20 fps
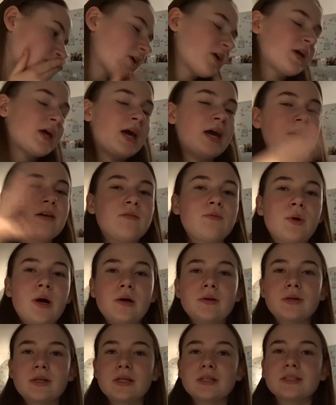Okay,
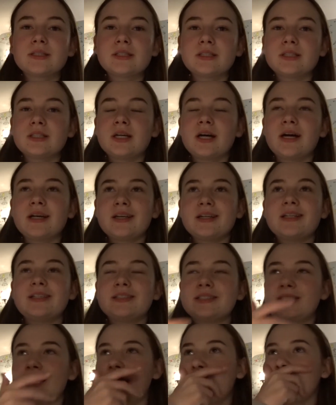well, I'm gonna
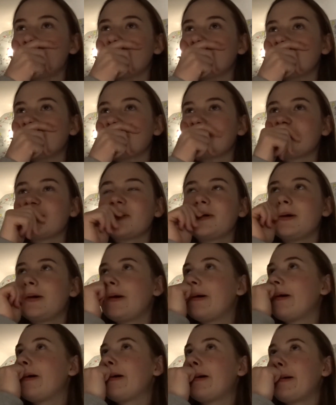attempt.
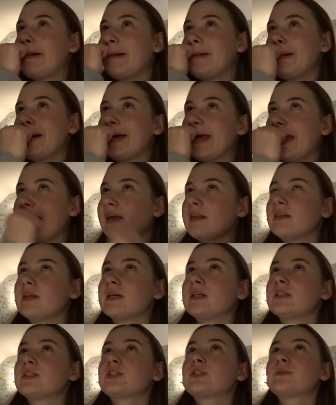Oh, I hate
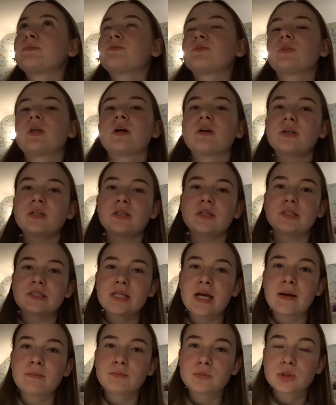this. I'm gonna
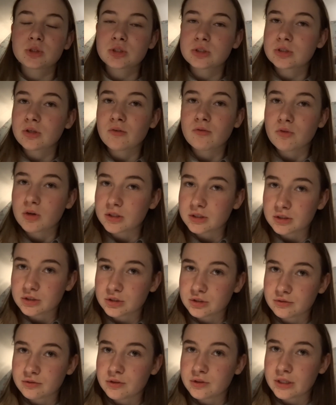attempt because otherwise I
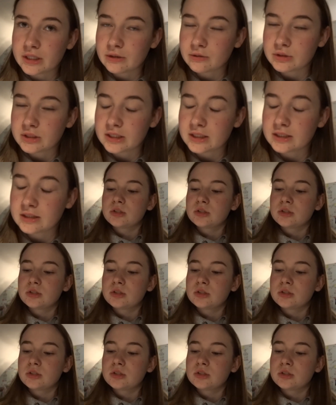just feel guilty.